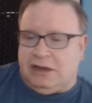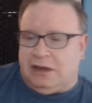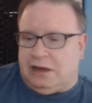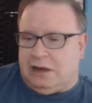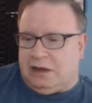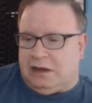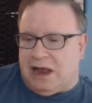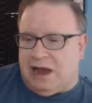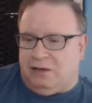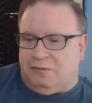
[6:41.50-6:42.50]

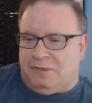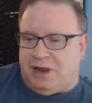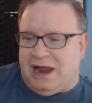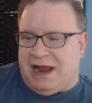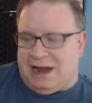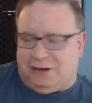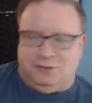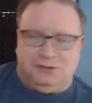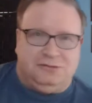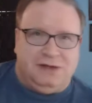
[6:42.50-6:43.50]
I don't know about
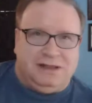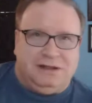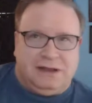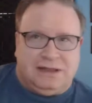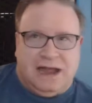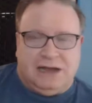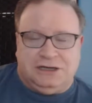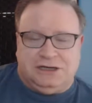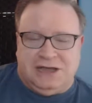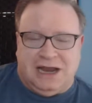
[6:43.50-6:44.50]
actors or anything like that
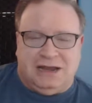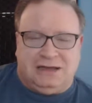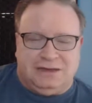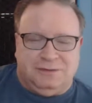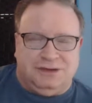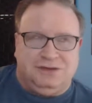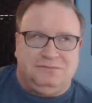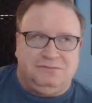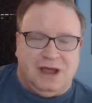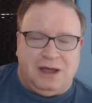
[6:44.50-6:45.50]
just yet. It's a little bit
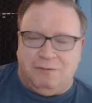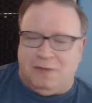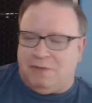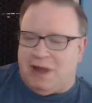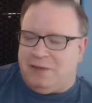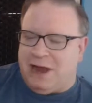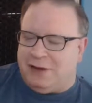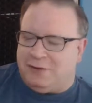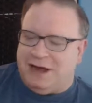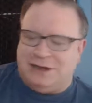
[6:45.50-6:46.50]
above my pay
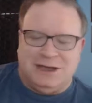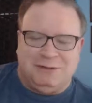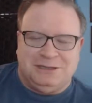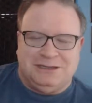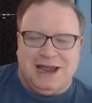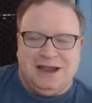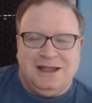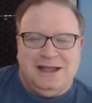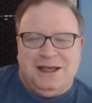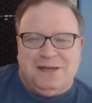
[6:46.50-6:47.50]
grade, shall we say.
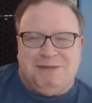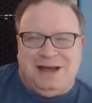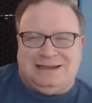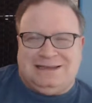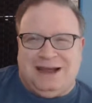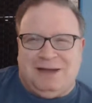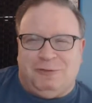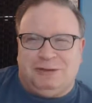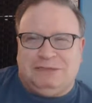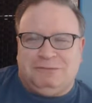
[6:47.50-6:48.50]
But
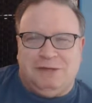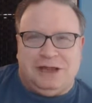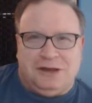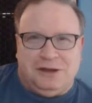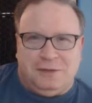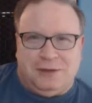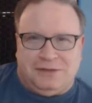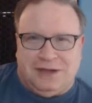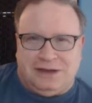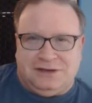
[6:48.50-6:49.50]
we'll see what we can do
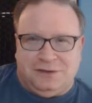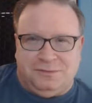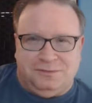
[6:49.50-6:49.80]
about that too.